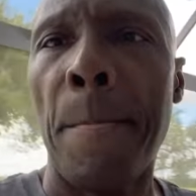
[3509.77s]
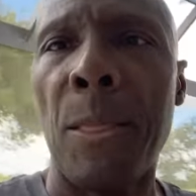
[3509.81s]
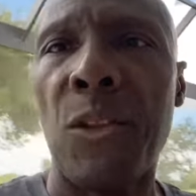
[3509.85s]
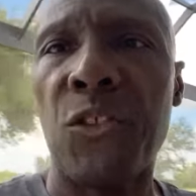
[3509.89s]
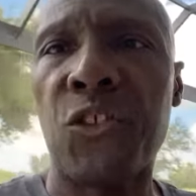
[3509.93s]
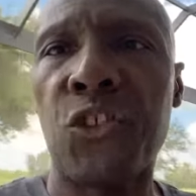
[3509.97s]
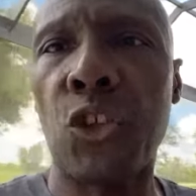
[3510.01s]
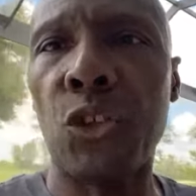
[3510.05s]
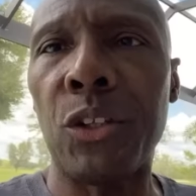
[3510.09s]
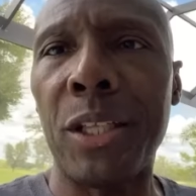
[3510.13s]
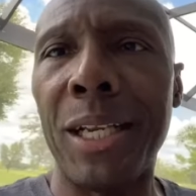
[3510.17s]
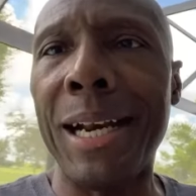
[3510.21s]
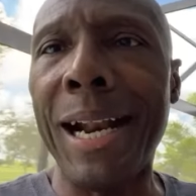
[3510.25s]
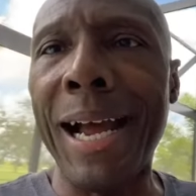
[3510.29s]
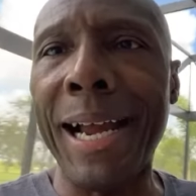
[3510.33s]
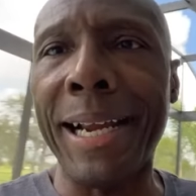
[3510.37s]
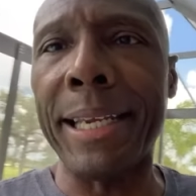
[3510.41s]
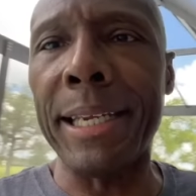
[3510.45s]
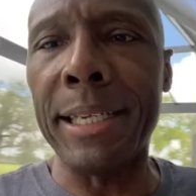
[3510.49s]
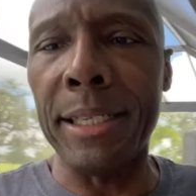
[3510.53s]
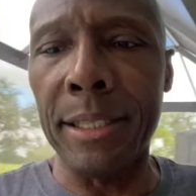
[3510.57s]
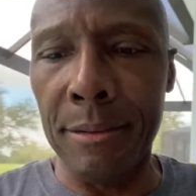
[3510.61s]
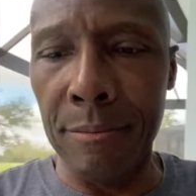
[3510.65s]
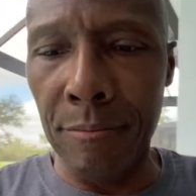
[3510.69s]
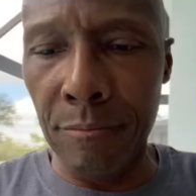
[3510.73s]
so that I
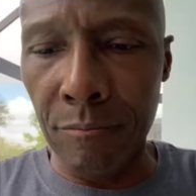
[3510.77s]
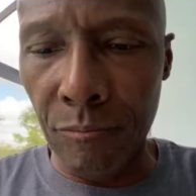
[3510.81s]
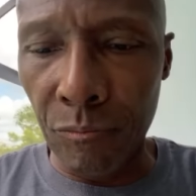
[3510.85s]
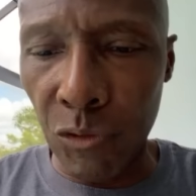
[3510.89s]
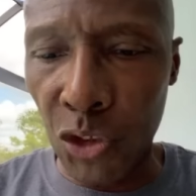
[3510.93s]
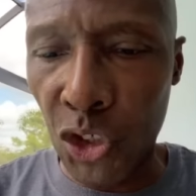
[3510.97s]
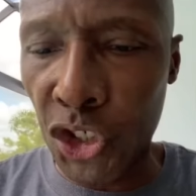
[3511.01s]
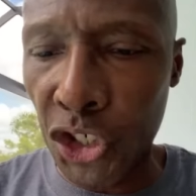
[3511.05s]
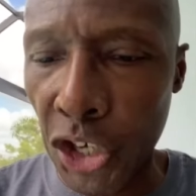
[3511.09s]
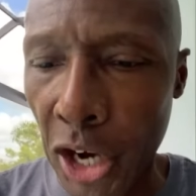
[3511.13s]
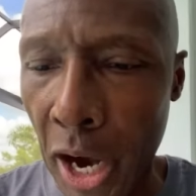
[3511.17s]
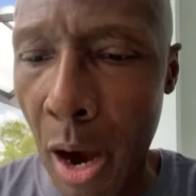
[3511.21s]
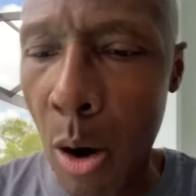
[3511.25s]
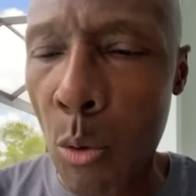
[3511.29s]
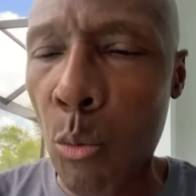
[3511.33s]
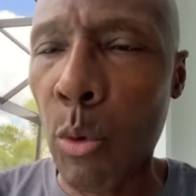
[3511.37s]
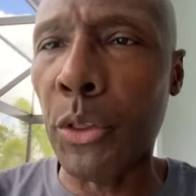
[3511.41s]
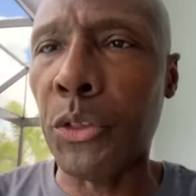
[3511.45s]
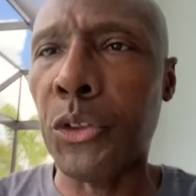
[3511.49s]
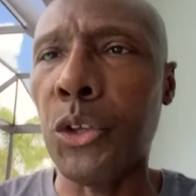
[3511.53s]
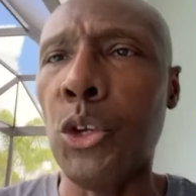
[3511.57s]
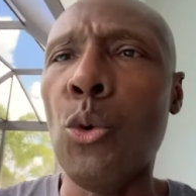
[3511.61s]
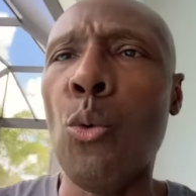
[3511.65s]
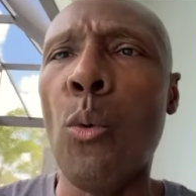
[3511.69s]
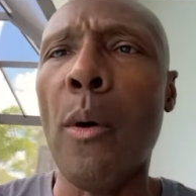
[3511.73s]
can share
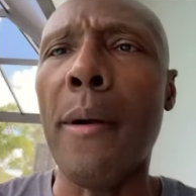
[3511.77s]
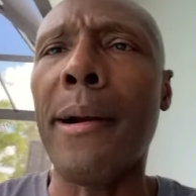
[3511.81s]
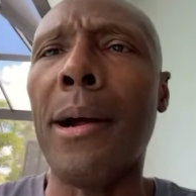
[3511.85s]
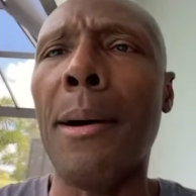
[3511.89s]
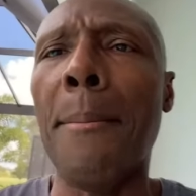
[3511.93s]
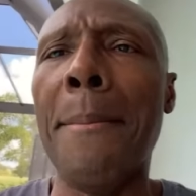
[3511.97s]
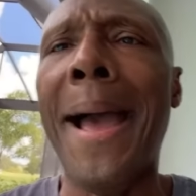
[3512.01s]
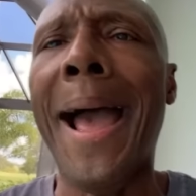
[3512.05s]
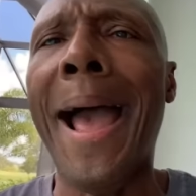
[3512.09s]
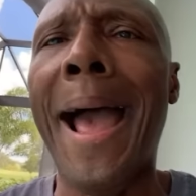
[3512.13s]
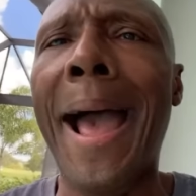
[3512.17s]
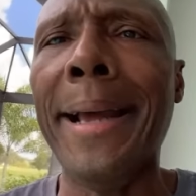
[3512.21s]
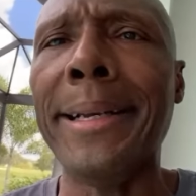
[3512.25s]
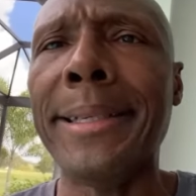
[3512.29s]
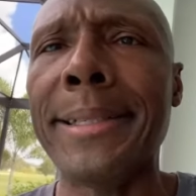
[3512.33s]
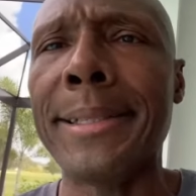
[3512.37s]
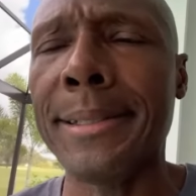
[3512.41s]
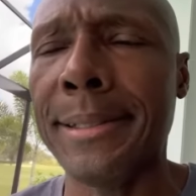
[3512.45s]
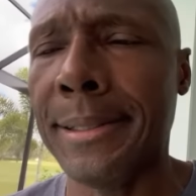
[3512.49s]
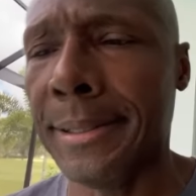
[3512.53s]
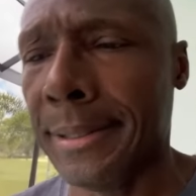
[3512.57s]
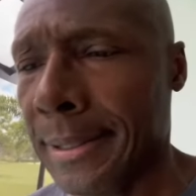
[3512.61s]
with you where I'm at